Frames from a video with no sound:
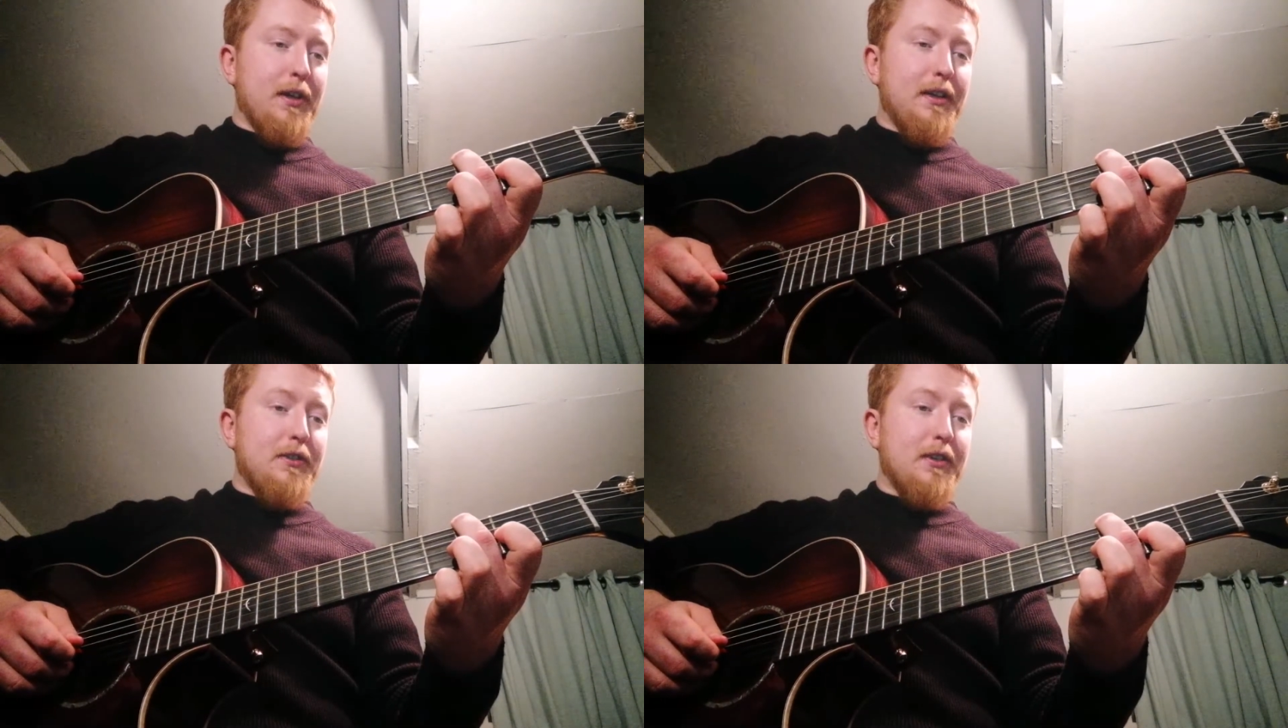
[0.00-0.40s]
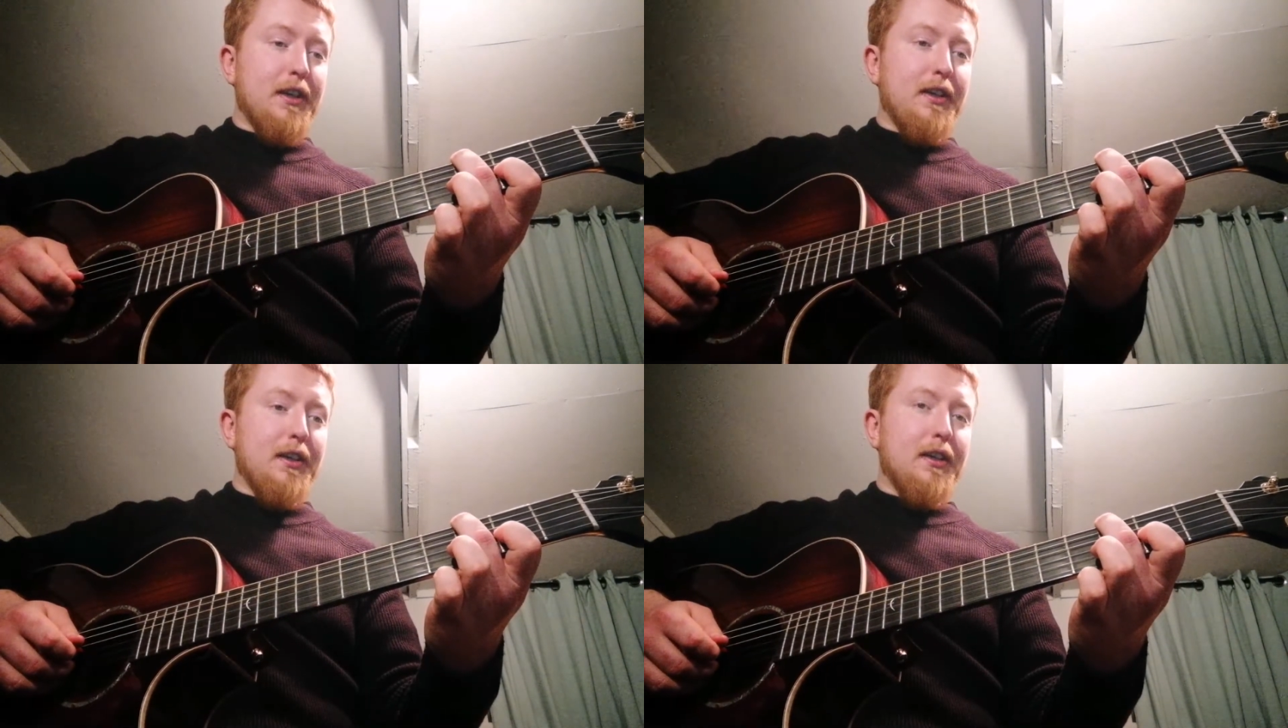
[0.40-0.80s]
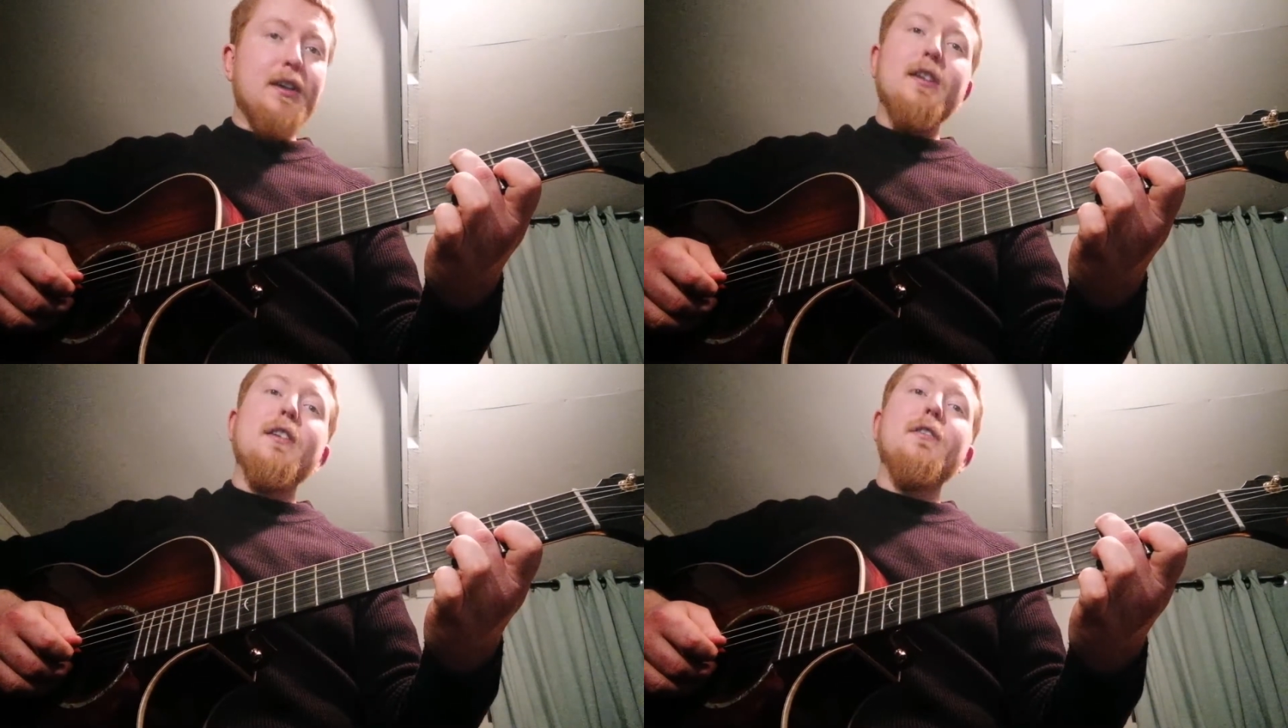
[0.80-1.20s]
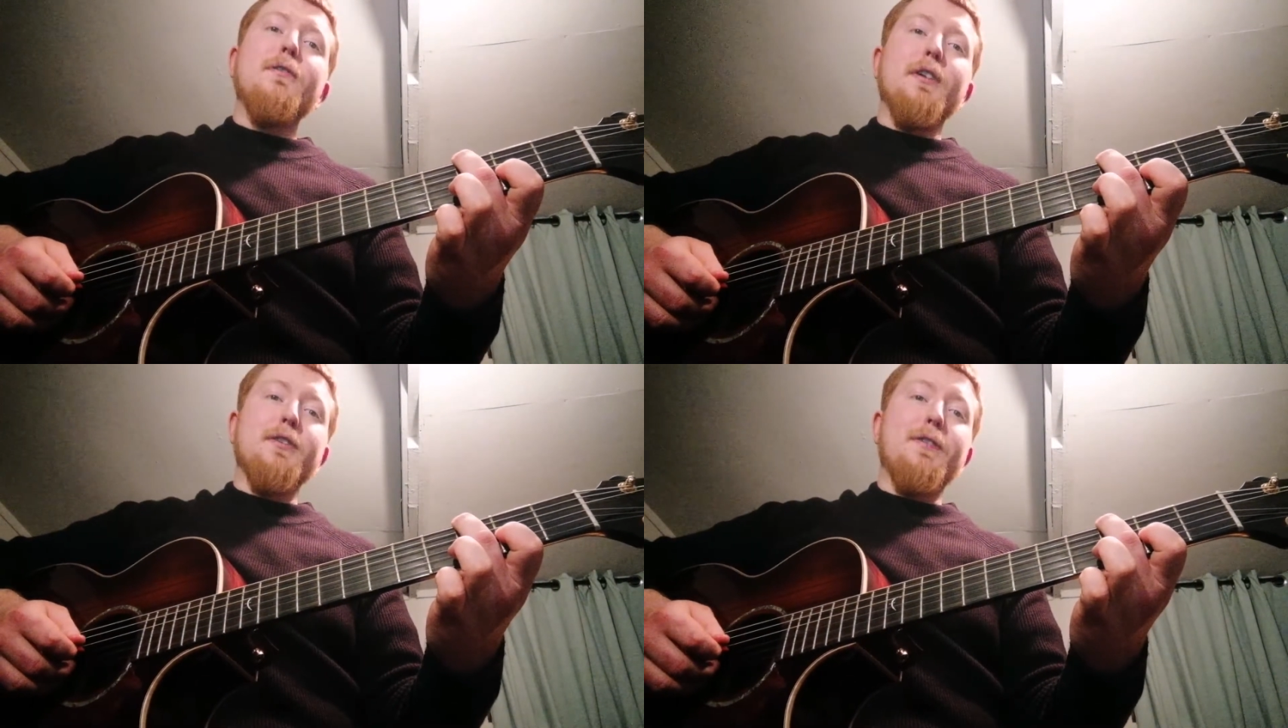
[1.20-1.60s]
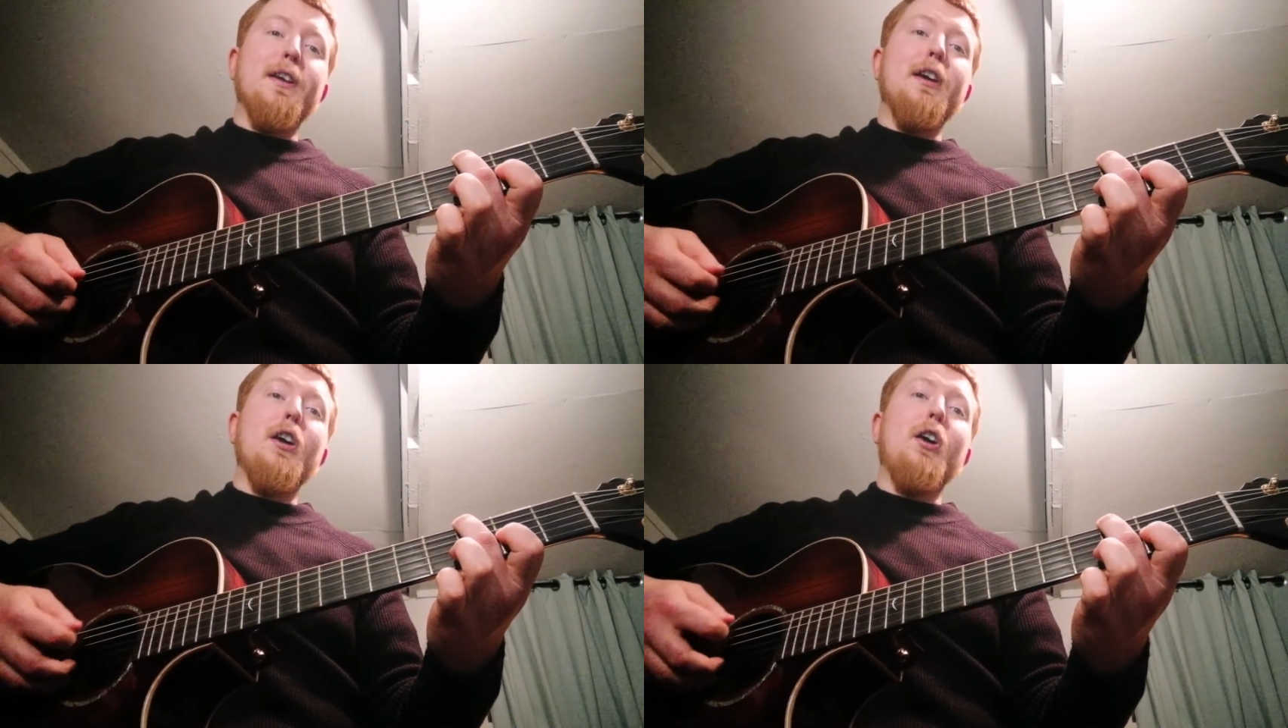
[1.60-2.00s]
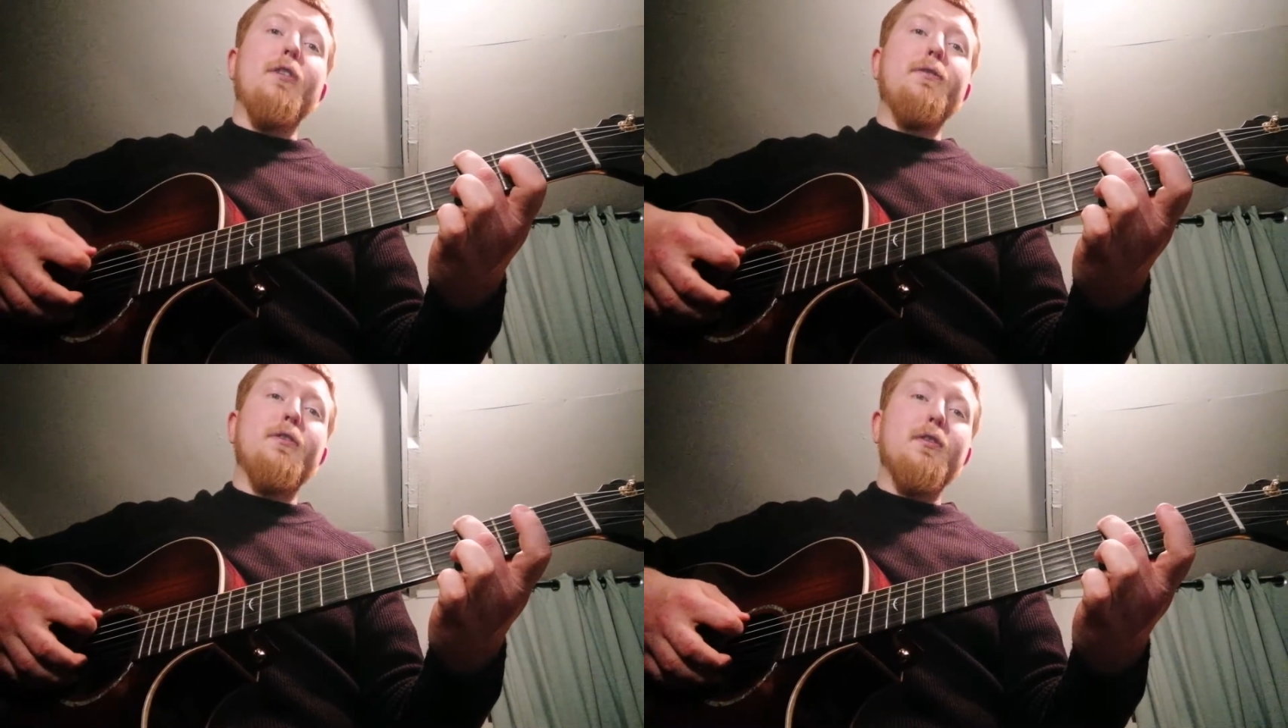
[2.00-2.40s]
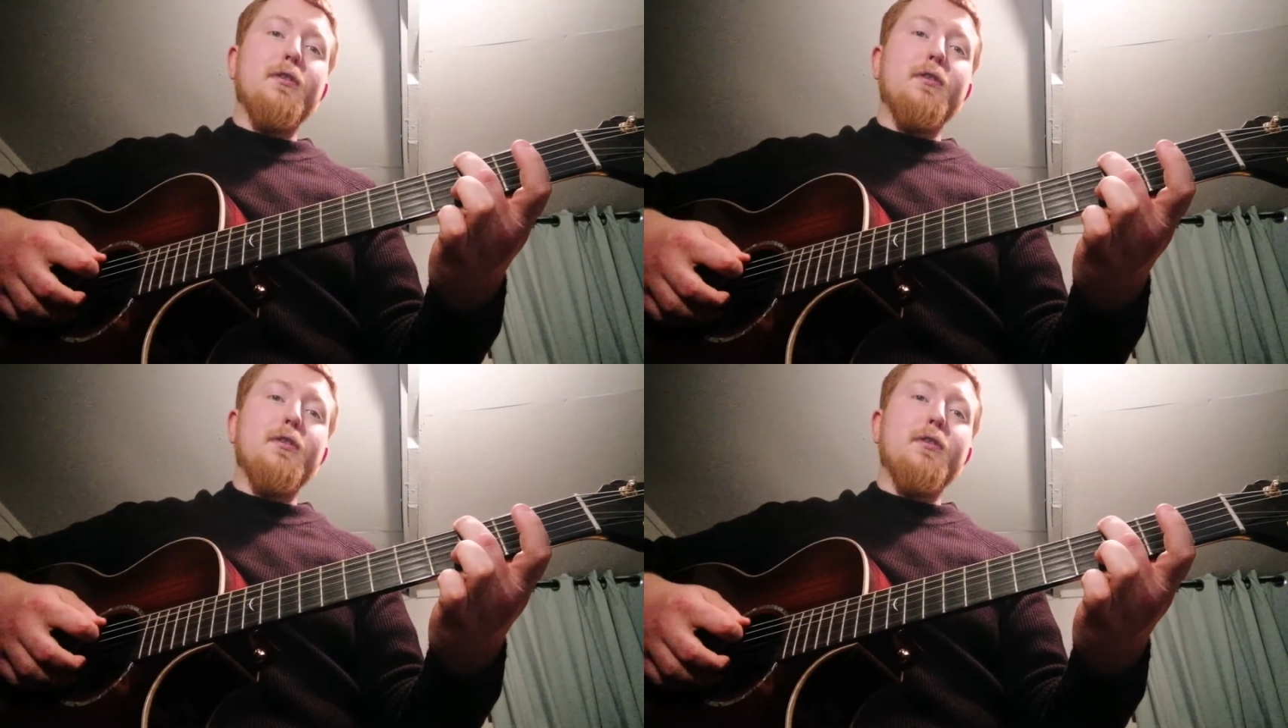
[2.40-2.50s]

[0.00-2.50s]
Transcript: E string, first finger off.